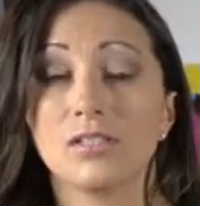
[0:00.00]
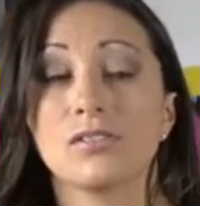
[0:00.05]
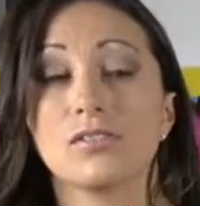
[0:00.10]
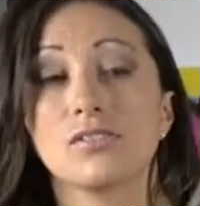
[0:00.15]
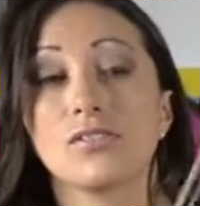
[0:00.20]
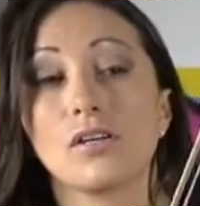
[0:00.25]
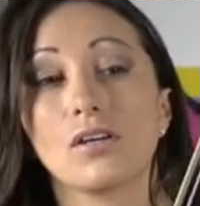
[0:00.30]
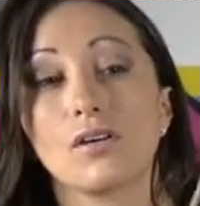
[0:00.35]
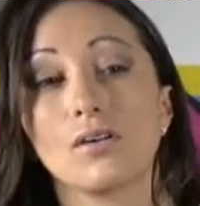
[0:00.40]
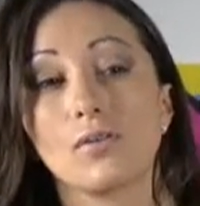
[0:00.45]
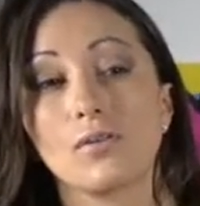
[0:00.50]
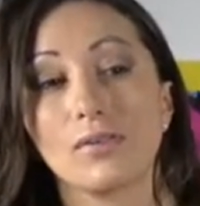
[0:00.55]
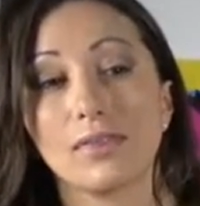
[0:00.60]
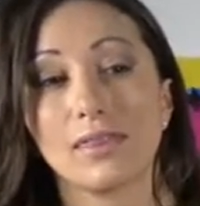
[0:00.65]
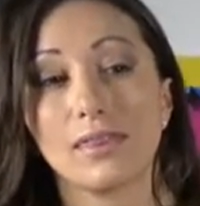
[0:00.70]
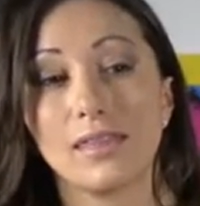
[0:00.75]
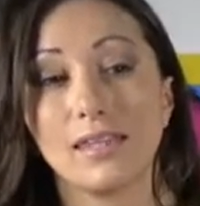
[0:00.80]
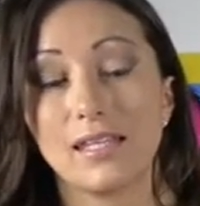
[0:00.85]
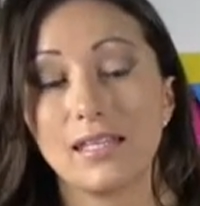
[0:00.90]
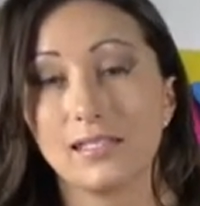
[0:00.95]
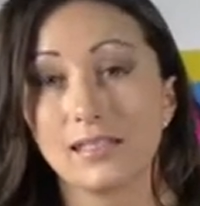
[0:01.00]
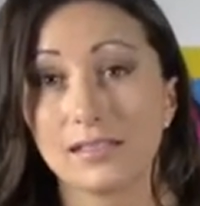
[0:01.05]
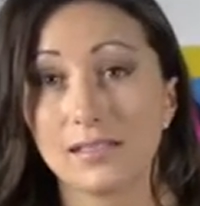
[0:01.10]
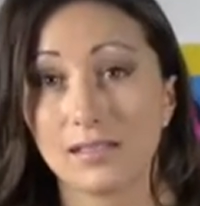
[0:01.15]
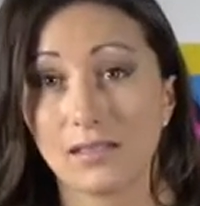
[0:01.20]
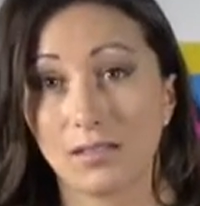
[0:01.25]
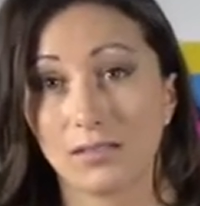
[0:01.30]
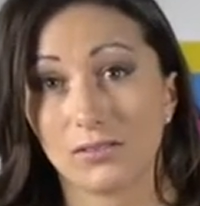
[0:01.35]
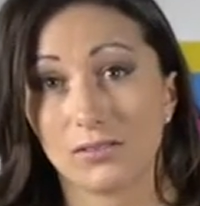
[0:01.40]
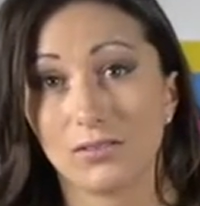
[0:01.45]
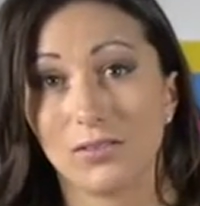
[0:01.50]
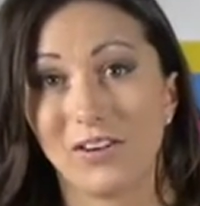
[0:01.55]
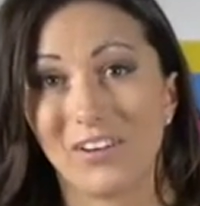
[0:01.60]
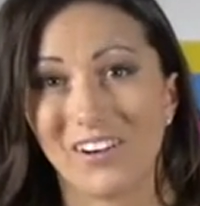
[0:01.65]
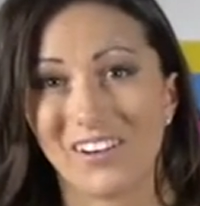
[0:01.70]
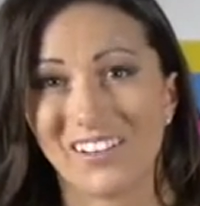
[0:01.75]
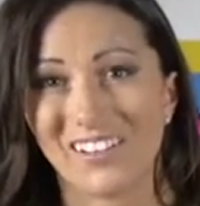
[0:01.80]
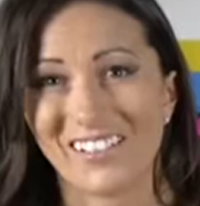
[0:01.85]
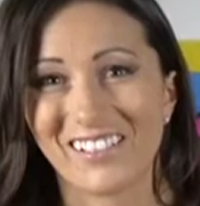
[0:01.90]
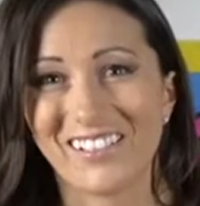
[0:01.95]
So this is also
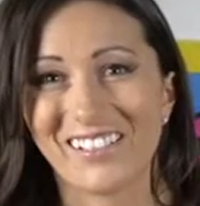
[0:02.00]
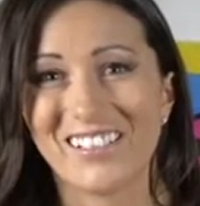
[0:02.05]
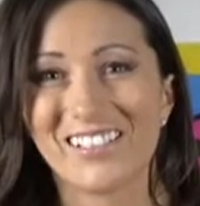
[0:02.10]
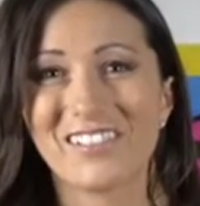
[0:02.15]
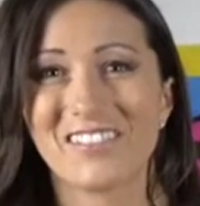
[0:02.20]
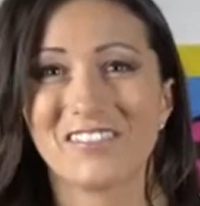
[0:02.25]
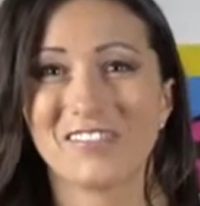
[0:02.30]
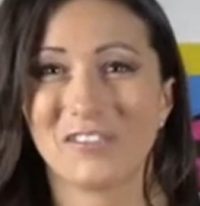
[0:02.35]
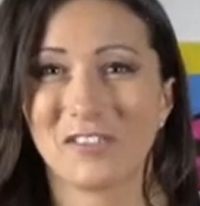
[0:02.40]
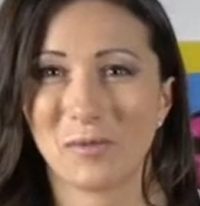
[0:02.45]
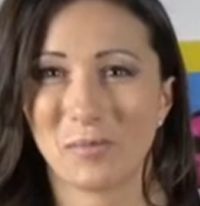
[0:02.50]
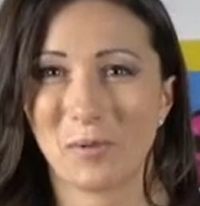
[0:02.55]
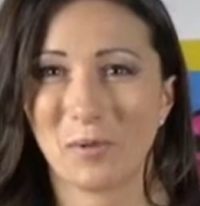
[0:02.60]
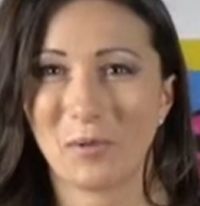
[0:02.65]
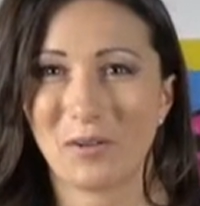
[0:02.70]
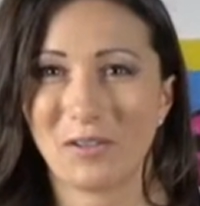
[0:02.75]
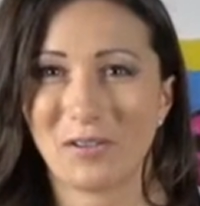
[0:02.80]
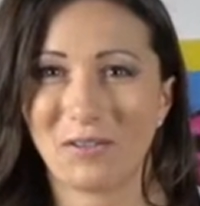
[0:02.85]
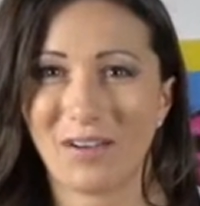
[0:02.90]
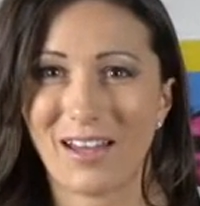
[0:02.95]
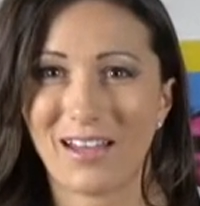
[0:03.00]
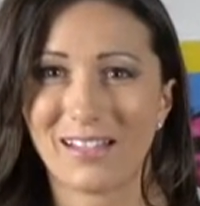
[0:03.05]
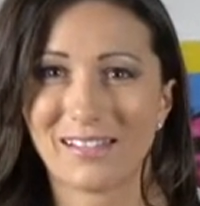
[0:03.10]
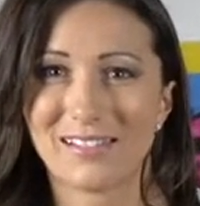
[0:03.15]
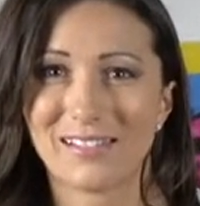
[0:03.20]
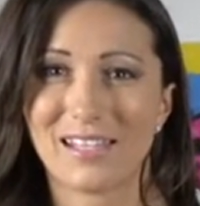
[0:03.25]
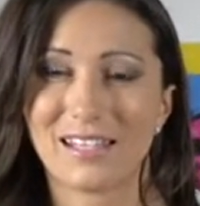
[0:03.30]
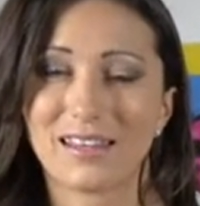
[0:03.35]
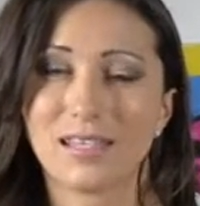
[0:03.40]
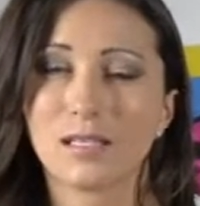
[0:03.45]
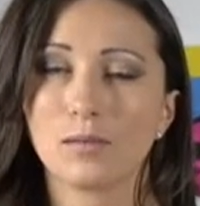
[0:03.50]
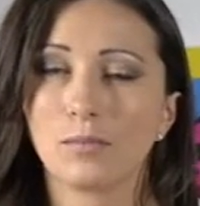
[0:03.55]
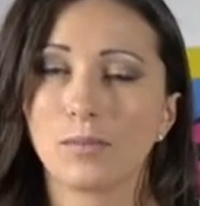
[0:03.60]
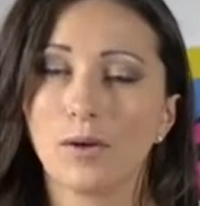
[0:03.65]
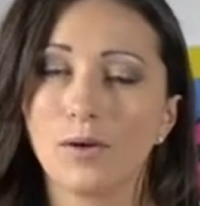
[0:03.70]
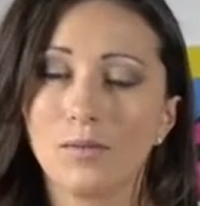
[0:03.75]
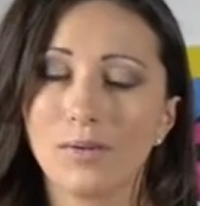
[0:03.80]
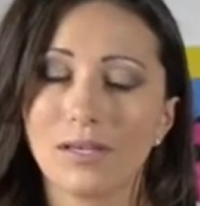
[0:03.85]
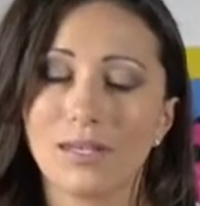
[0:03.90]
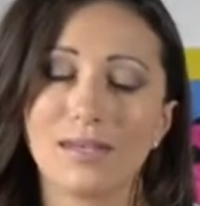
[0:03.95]
hard for bowing wise. I think
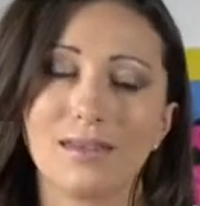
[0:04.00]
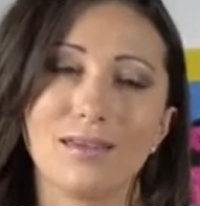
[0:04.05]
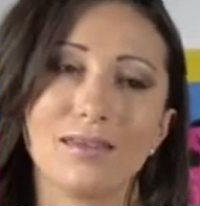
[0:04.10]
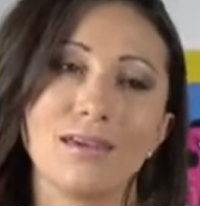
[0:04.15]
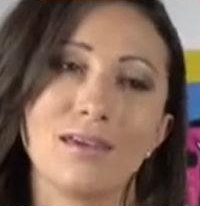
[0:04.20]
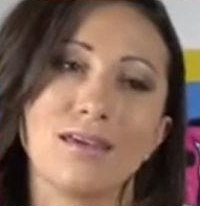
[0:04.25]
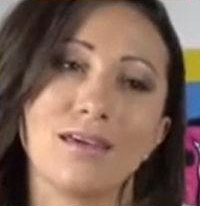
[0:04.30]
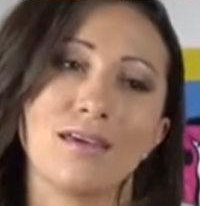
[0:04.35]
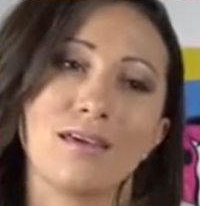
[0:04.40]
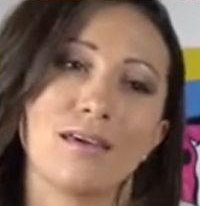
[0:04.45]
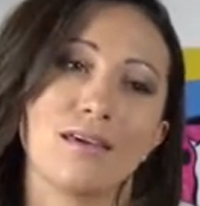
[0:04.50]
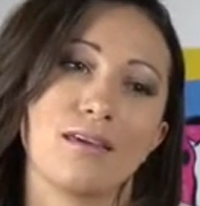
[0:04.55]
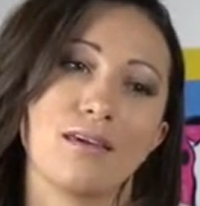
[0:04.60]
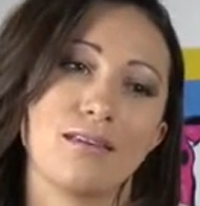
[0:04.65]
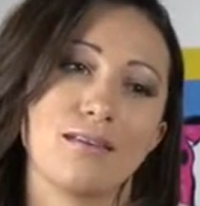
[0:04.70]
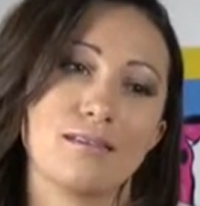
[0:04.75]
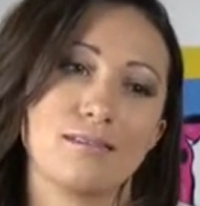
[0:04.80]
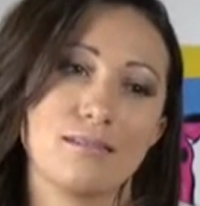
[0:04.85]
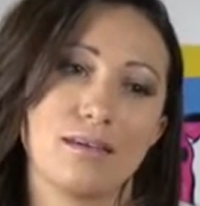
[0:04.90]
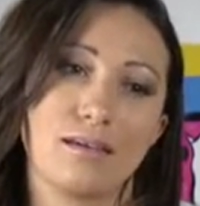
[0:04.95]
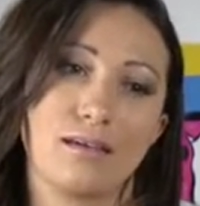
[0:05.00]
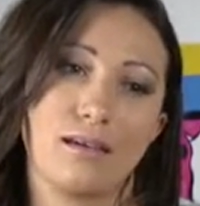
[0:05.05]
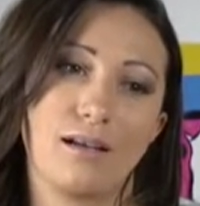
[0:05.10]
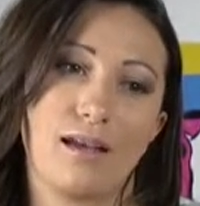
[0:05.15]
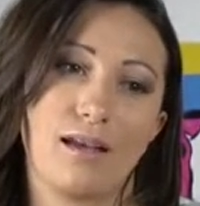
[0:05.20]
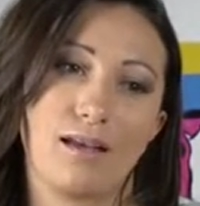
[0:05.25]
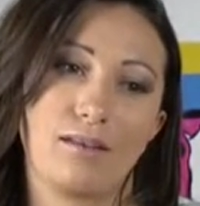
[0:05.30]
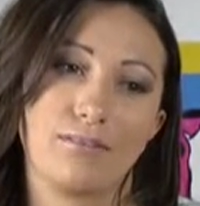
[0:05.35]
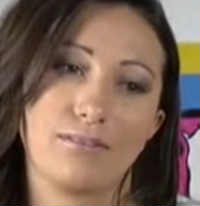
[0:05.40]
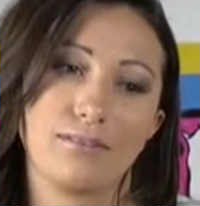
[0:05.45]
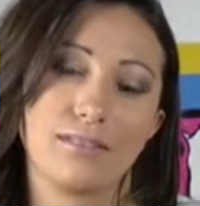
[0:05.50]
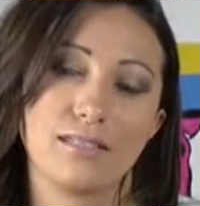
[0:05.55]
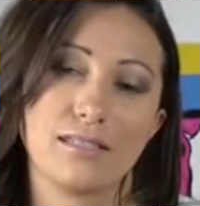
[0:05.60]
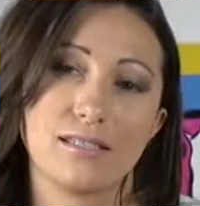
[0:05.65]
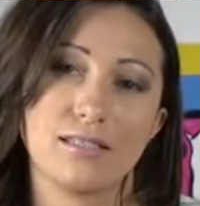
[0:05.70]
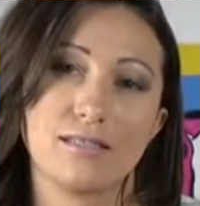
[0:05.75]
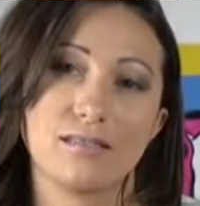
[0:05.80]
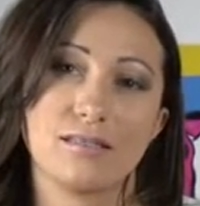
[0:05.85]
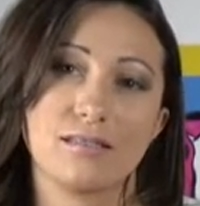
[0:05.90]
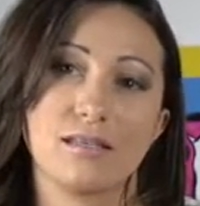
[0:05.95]
bowing in the second half
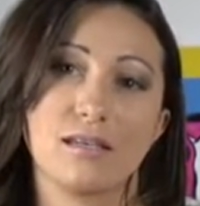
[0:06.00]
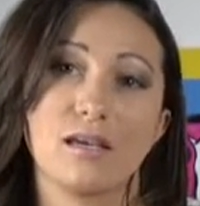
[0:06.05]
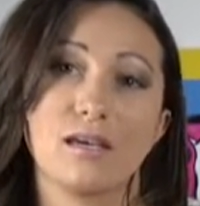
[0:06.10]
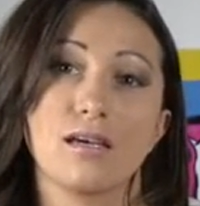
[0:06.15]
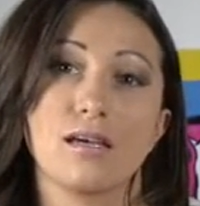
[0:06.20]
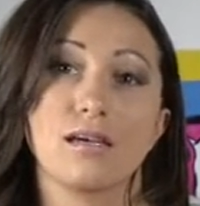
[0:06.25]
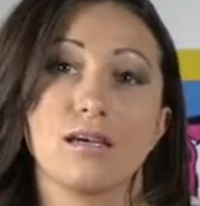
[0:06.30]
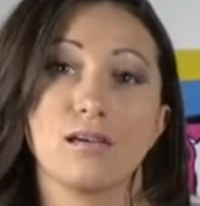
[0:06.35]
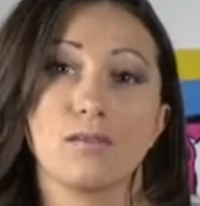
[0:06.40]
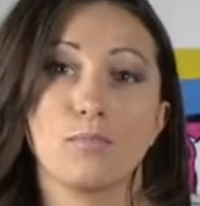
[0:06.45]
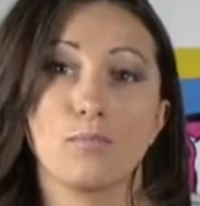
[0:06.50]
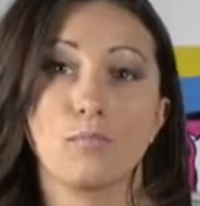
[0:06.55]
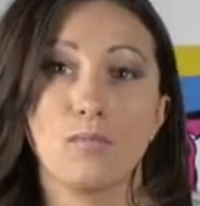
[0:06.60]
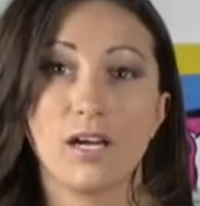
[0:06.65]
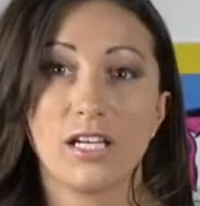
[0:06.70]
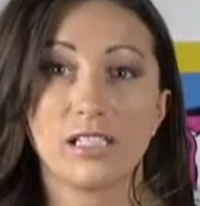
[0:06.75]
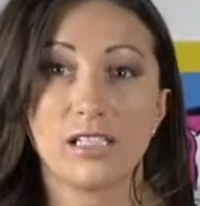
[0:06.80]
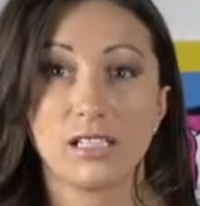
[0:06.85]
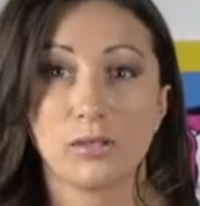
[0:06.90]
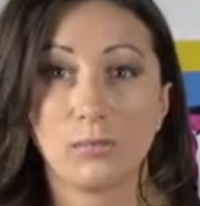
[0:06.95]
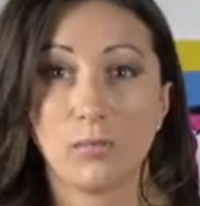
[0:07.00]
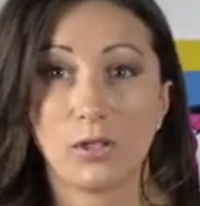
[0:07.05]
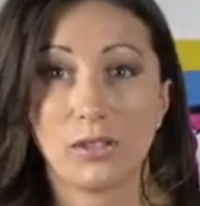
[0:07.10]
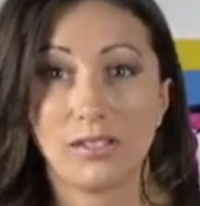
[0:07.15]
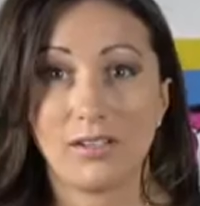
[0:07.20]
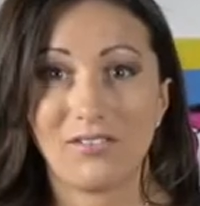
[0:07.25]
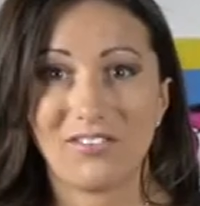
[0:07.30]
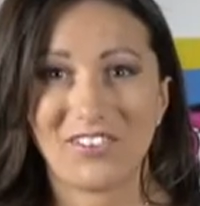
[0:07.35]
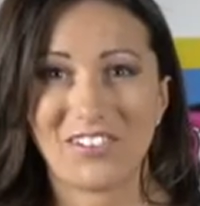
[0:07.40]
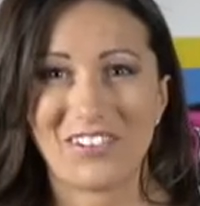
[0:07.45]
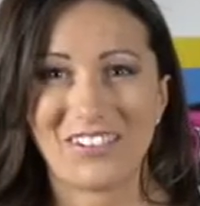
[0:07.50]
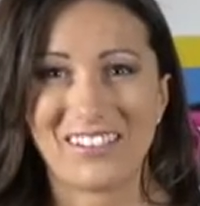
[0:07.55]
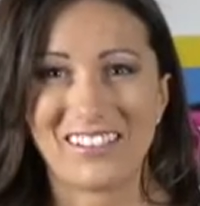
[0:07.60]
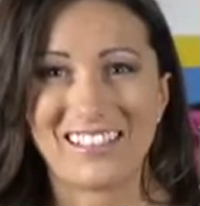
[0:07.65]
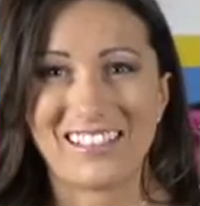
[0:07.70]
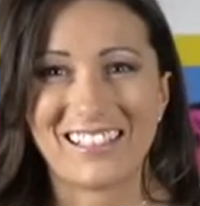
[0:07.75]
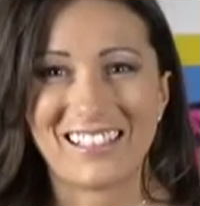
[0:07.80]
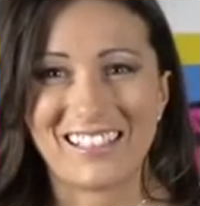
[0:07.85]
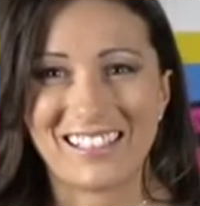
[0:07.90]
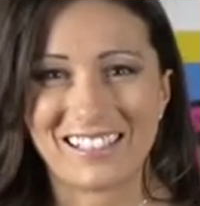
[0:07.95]
is much more difficult
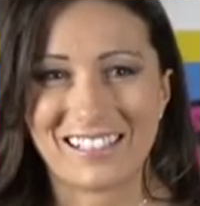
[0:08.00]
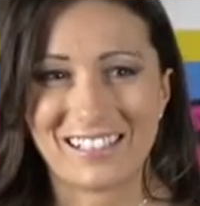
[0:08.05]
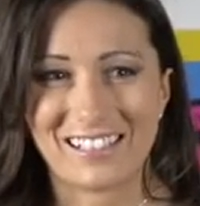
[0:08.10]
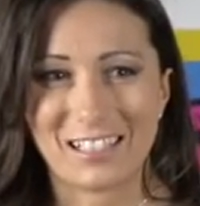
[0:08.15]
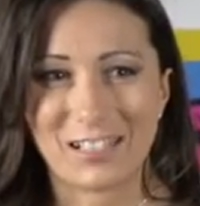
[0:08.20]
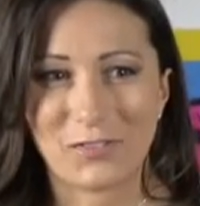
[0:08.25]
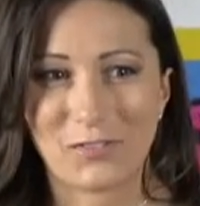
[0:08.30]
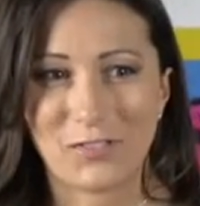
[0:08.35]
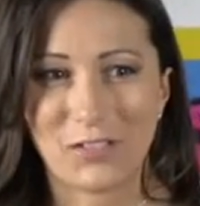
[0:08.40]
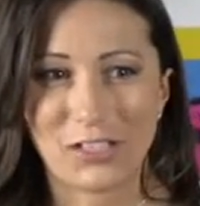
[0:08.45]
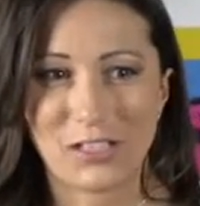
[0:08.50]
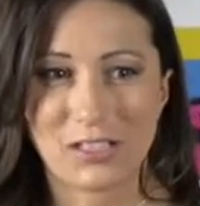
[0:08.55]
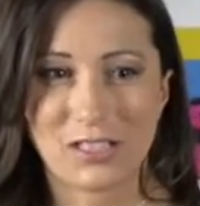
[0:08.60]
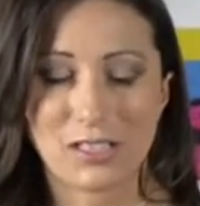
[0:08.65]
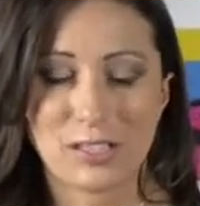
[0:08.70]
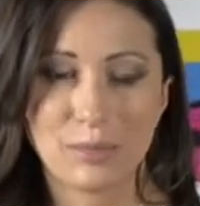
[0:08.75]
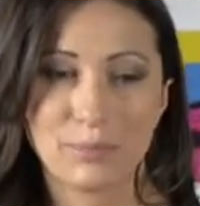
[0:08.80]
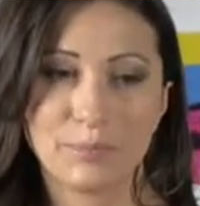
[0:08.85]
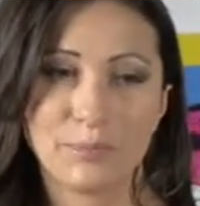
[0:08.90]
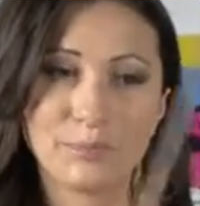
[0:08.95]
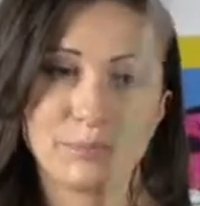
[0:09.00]
than it is in the first.